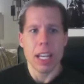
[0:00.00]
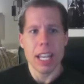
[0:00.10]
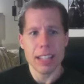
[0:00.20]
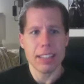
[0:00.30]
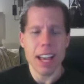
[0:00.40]

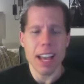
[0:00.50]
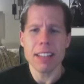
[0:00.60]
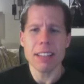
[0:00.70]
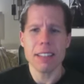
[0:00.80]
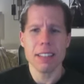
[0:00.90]
It
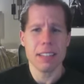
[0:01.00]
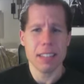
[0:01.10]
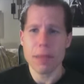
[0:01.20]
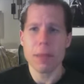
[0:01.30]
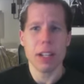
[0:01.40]
does
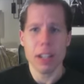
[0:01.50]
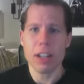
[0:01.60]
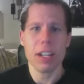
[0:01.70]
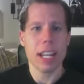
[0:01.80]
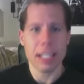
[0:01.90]
seem like a
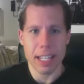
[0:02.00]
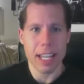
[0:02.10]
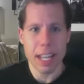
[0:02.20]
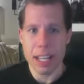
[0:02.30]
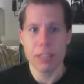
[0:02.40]
good
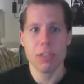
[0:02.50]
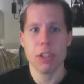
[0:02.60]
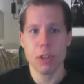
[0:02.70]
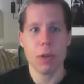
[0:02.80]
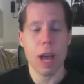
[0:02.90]
idea
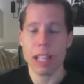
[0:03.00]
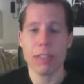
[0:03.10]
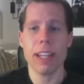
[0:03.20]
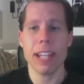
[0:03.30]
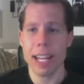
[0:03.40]
to
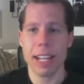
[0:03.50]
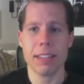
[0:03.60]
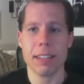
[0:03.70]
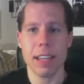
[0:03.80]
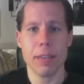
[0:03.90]
elevate NXT.